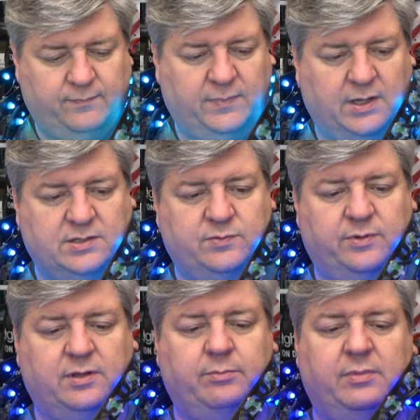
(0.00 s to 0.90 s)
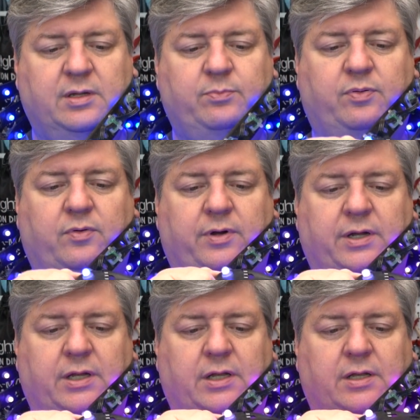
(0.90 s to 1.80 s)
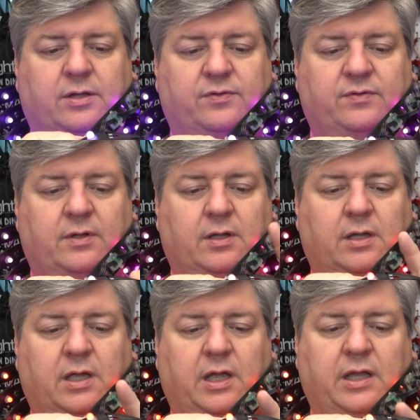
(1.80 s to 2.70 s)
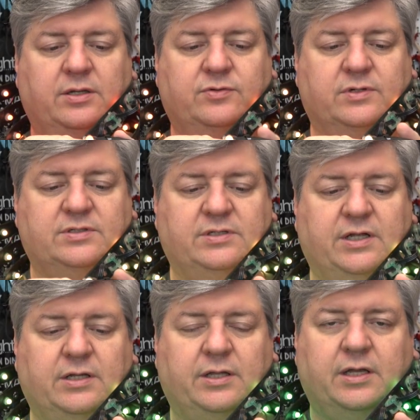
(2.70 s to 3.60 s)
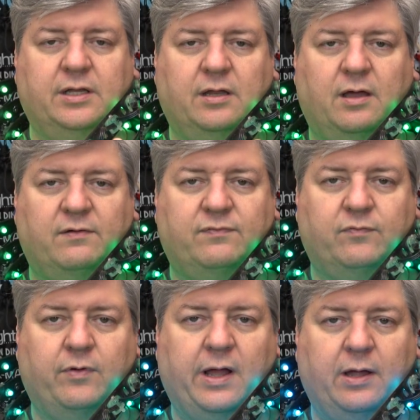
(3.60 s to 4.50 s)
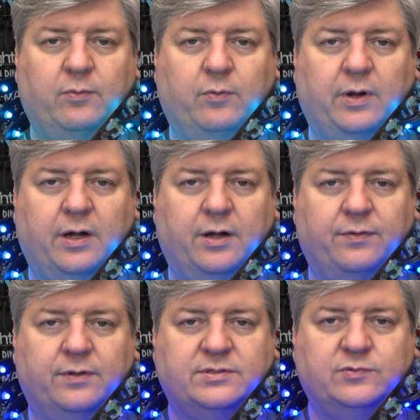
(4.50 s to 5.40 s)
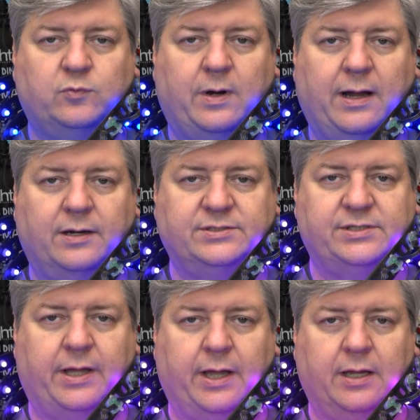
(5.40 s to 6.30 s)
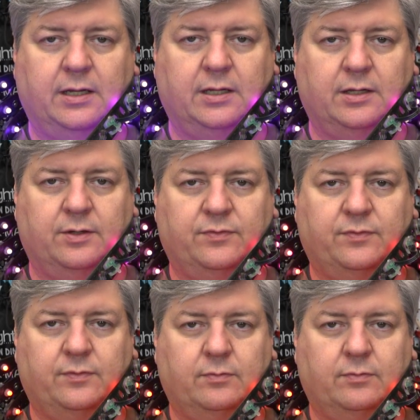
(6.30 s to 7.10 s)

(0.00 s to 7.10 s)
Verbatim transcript: That's where the midpoint is. Interestingly enough, right where this wire tie is.